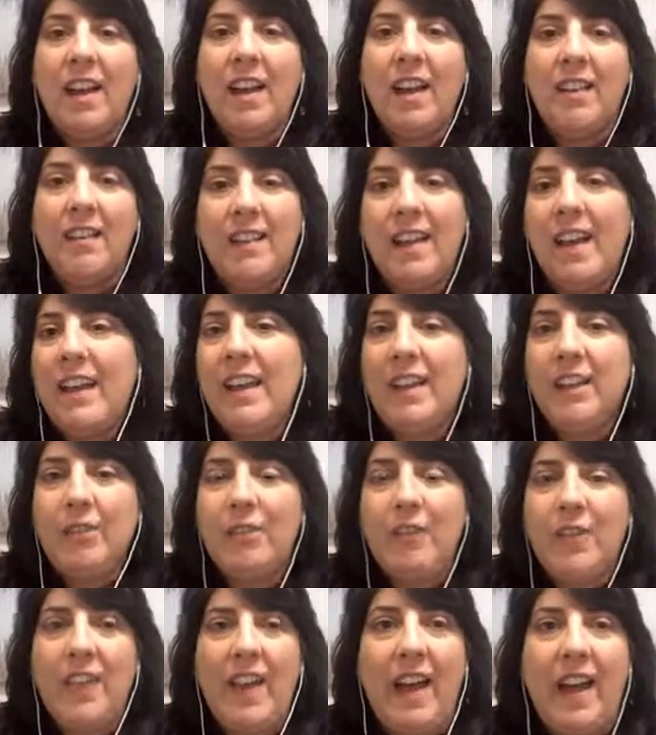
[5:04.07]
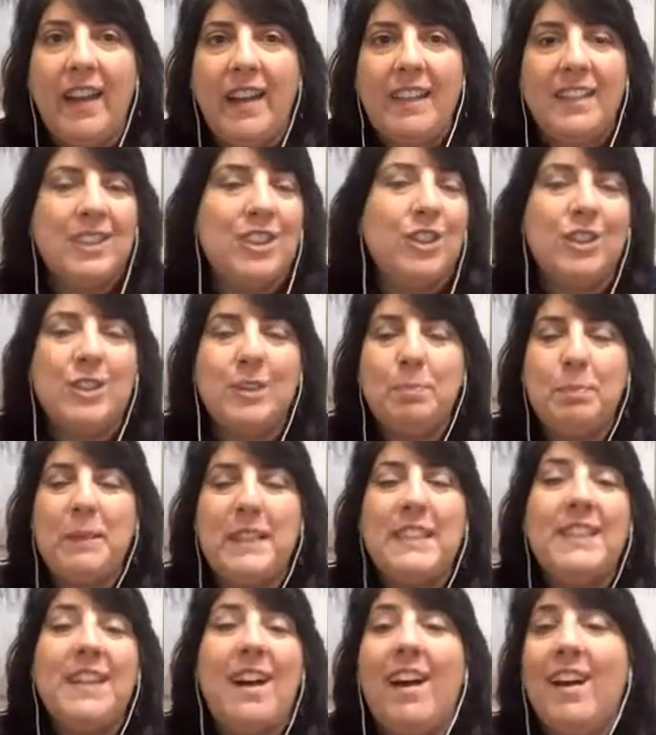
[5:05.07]
a life that is just
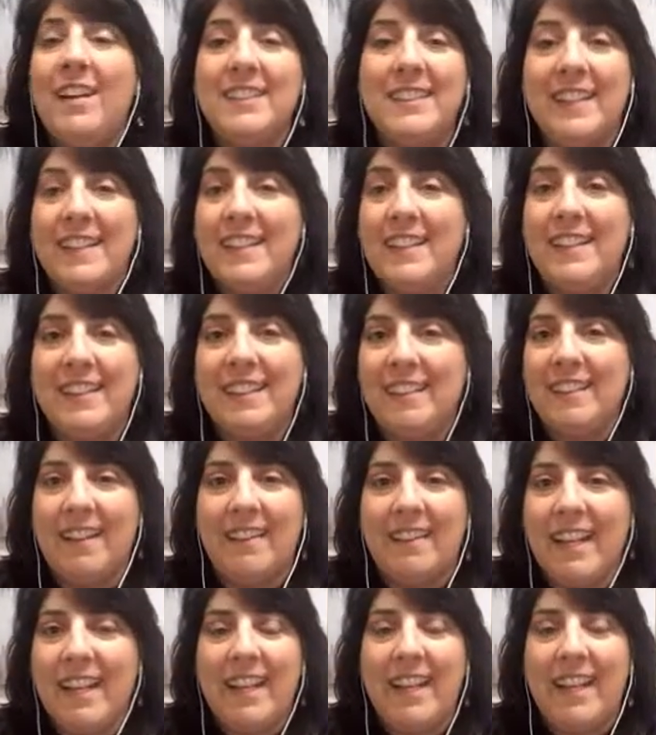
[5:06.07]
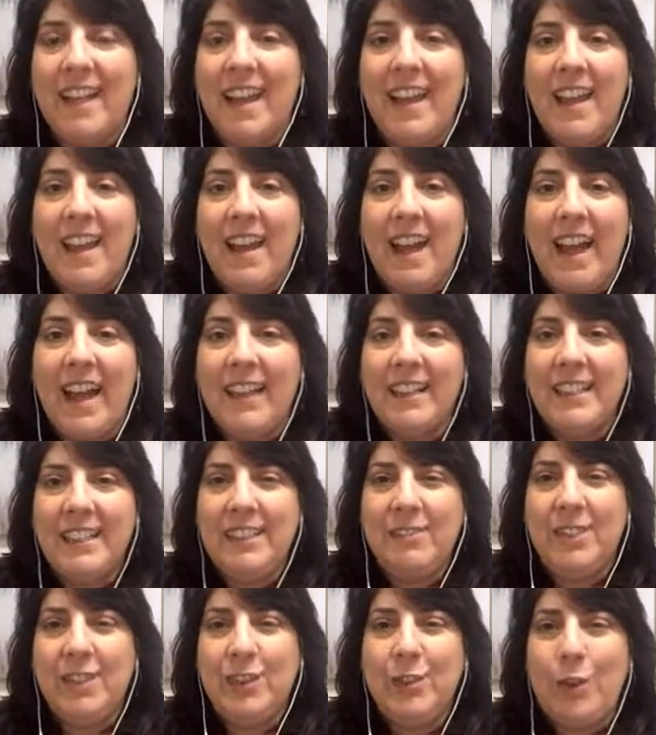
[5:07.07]
beyond anything that they had
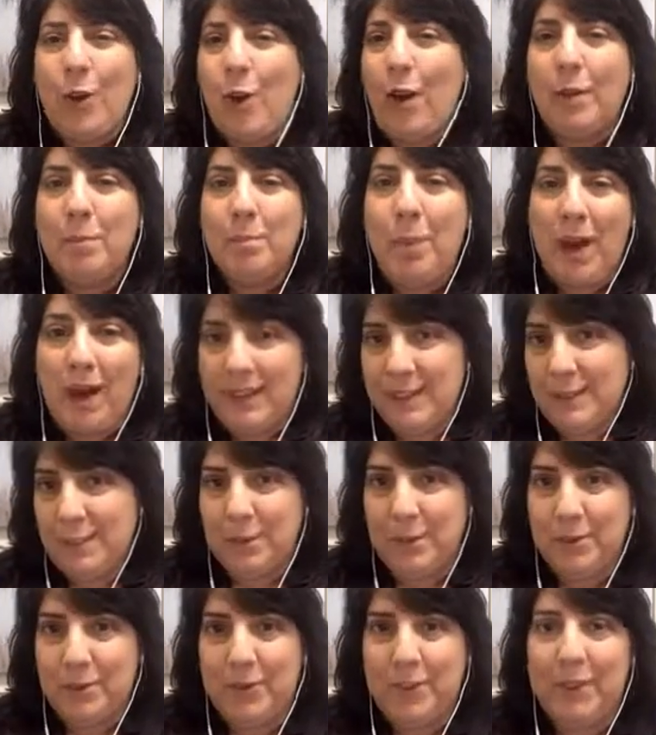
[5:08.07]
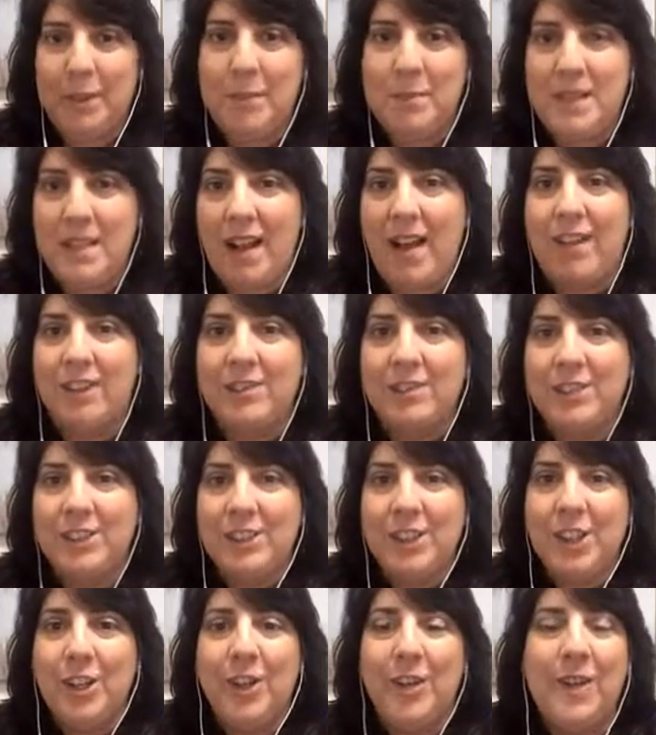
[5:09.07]
even thought possible for themselves,
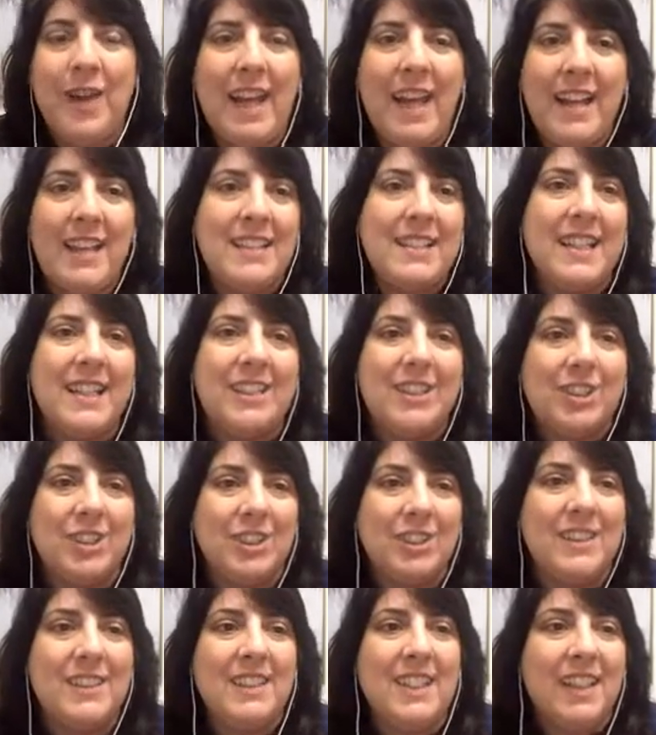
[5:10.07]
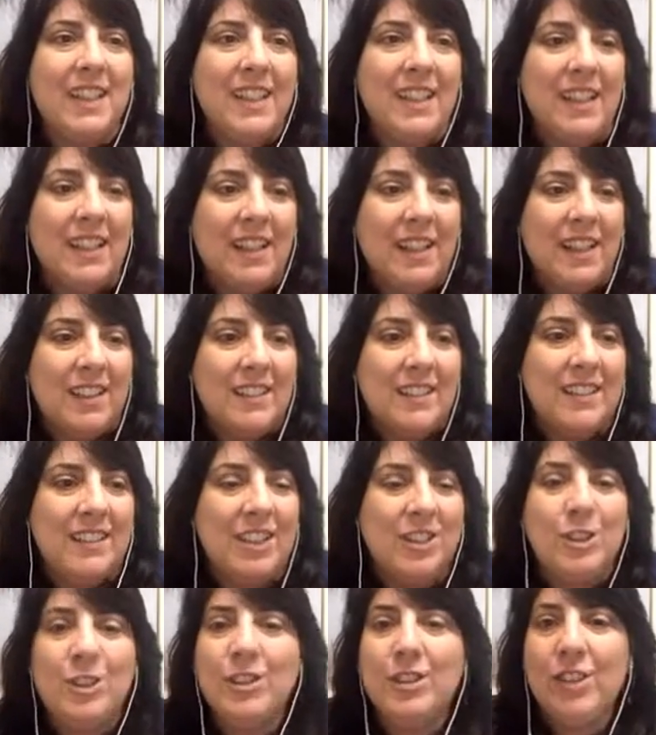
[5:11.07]
and it's just
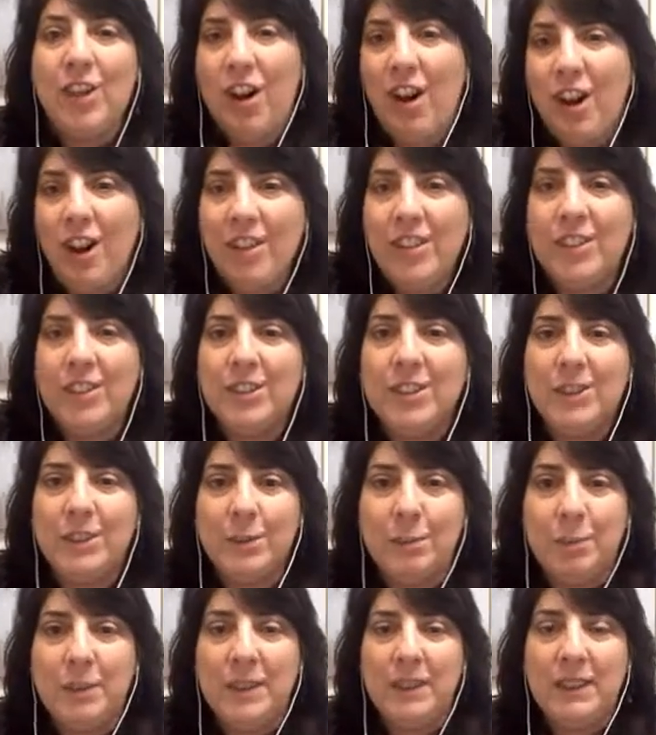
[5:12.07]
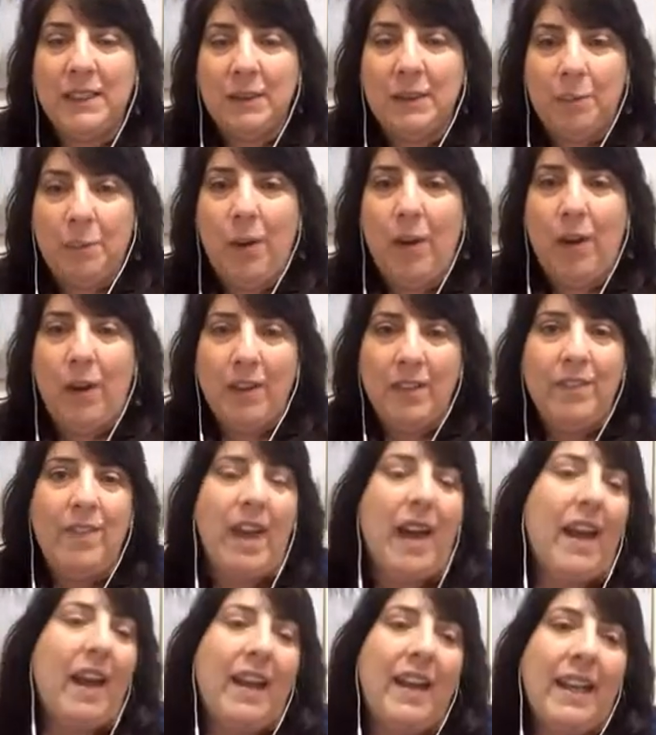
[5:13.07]
such an honor to be part of
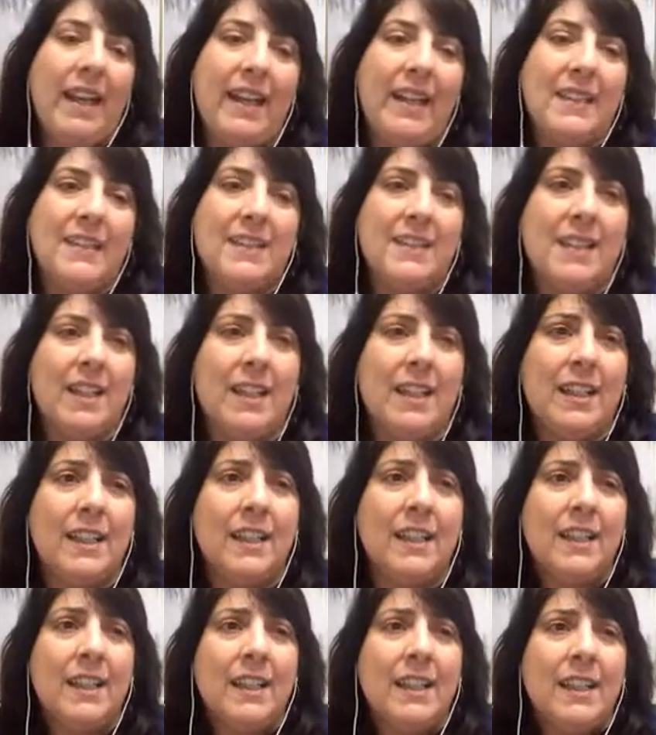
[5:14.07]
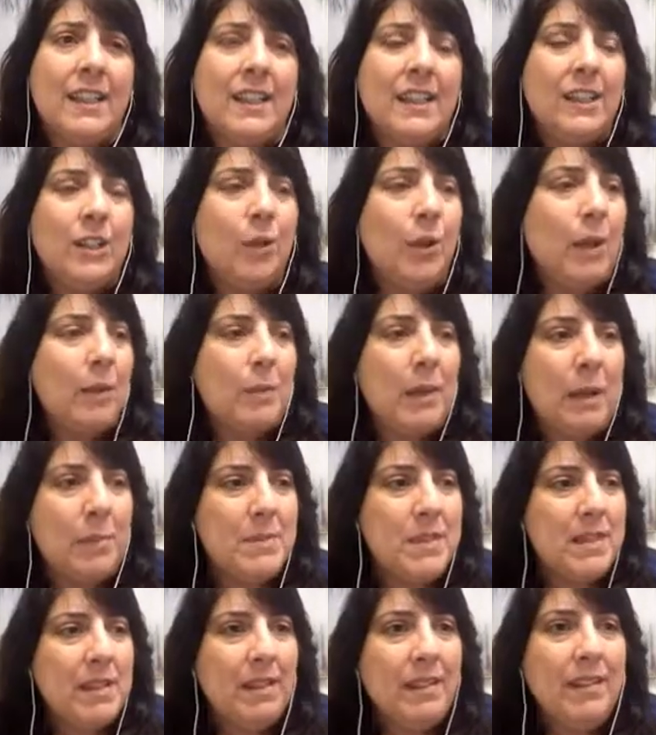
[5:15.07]
that. And, I'm
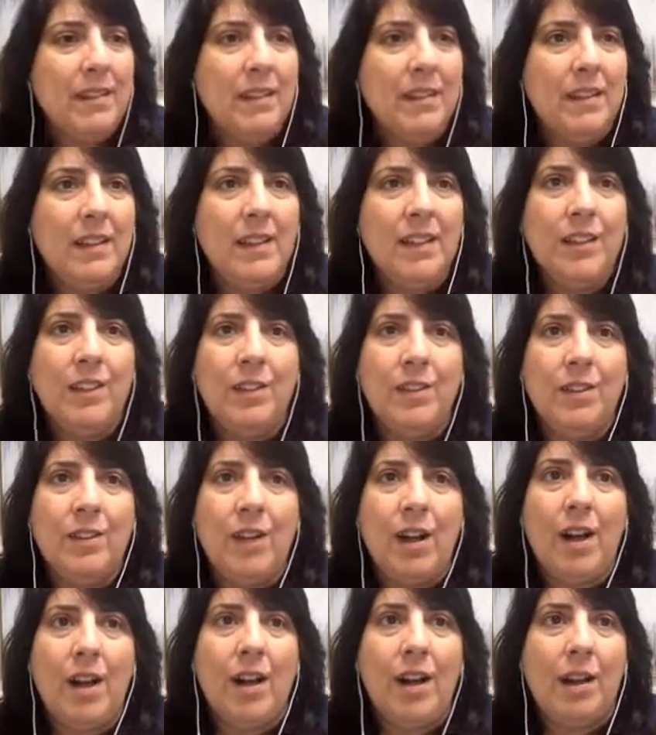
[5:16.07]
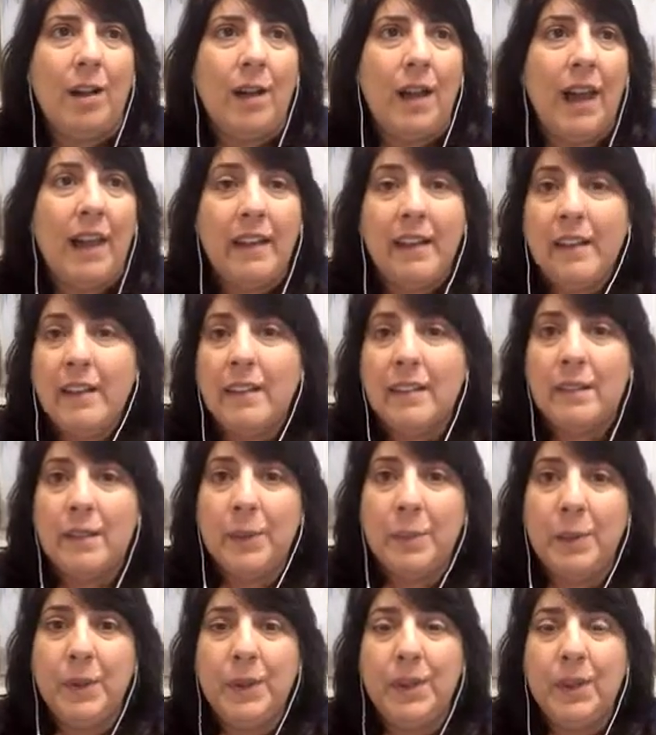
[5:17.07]
sitting here editing
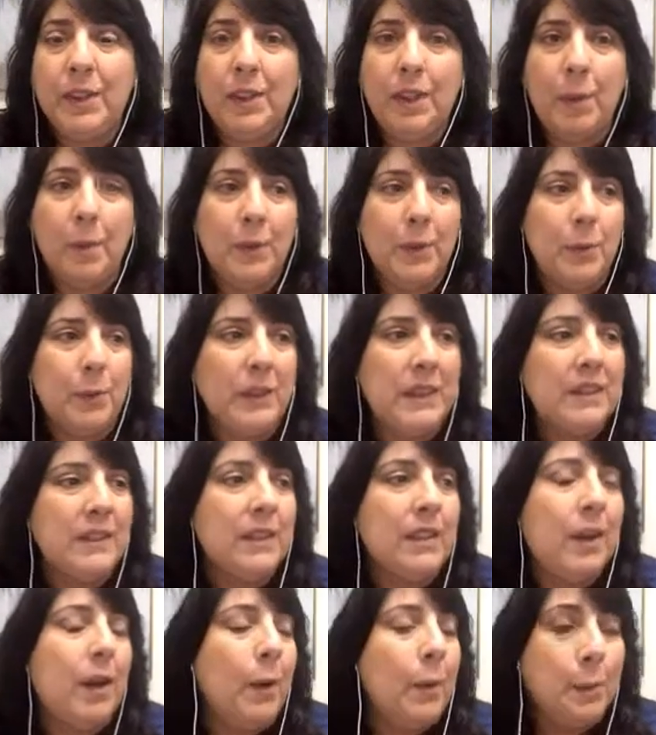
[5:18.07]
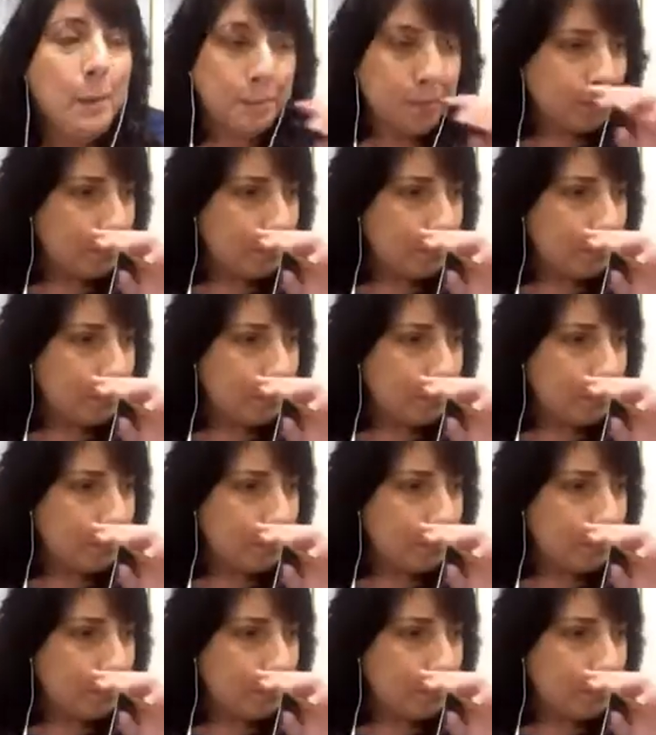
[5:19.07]
the book a couple of weeks ago,